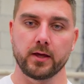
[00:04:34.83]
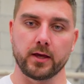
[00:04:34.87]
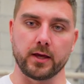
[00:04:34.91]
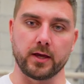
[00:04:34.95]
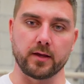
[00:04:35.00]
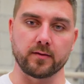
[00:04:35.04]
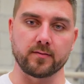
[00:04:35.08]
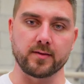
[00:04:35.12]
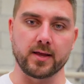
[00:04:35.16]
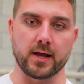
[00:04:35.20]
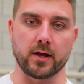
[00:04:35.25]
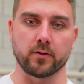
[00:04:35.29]

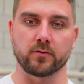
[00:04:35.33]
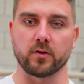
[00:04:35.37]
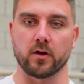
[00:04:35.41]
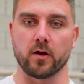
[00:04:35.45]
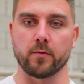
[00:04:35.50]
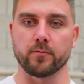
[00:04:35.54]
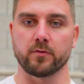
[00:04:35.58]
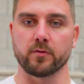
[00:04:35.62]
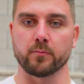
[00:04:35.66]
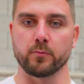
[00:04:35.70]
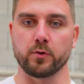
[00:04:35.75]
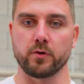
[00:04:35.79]
it's now
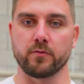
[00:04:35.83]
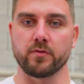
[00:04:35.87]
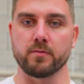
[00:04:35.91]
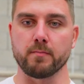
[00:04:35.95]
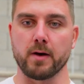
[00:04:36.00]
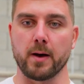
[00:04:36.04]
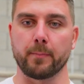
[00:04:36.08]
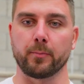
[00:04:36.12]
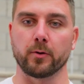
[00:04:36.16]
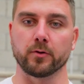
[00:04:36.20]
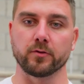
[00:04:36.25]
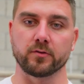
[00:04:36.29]
time to move them
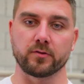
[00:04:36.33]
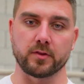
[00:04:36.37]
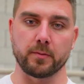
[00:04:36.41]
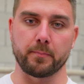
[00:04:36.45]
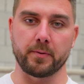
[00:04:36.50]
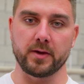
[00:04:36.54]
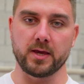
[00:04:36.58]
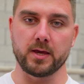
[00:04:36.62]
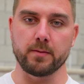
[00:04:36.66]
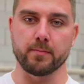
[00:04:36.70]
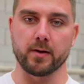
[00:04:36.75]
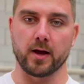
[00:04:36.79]
up onto the
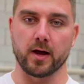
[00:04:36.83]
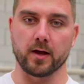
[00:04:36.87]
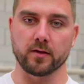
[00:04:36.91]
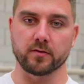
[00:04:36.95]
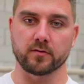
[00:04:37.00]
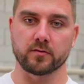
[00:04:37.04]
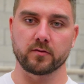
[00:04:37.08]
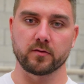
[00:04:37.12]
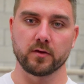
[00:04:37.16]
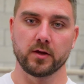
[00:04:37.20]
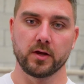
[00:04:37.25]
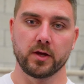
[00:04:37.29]

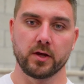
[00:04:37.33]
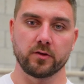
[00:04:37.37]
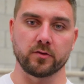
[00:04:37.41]
P-bars.